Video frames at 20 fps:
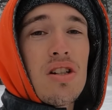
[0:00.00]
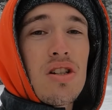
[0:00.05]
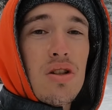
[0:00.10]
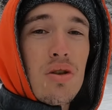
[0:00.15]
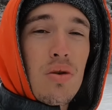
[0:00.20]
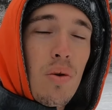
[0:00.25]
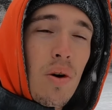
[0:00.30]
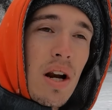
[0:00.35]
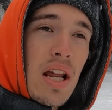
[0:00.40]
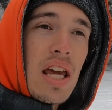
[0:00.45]

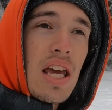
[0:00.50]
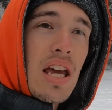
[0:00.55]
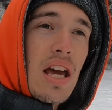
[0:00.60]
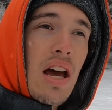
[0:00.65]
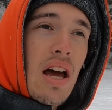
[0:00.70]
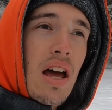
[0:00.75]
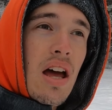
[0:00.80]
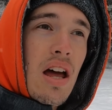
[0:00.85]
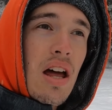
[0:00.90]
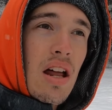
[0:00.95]

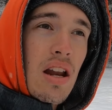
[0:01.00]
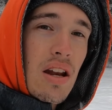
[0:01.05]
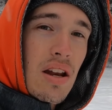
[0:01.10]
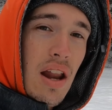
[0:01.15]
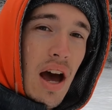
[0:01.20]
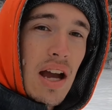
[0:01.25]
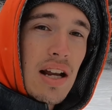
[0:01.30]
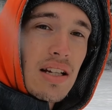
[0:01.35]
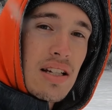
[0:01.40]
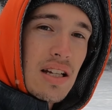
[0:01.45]

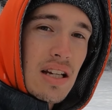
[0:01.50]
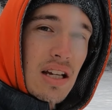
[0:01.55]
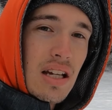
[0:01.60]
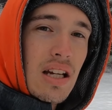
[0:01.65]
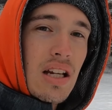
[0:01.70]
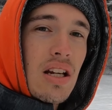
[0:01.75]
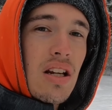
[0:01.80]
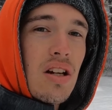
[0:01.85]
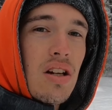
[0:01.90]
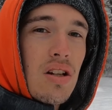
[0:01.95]

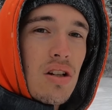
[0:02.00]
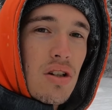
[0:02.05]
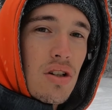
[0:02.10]
2019